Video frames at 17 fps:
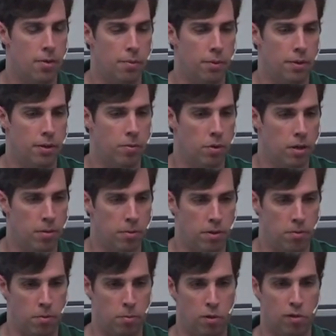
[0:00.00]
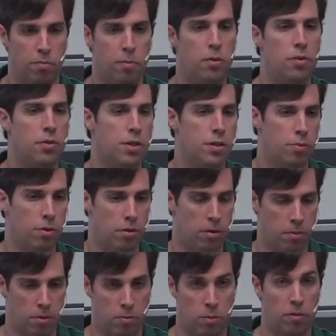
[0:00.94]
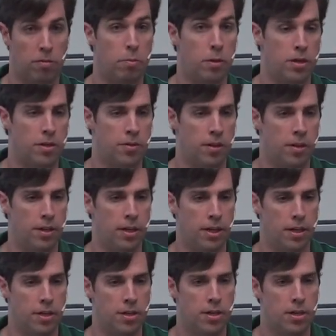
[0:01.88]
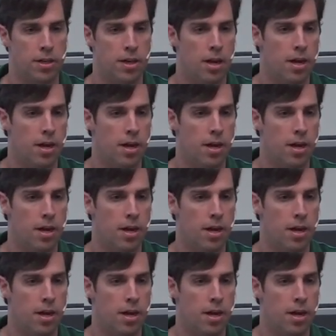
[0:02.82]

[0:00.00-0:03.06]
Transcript: We were able to remove boost. We were able to remove a bunch of other things.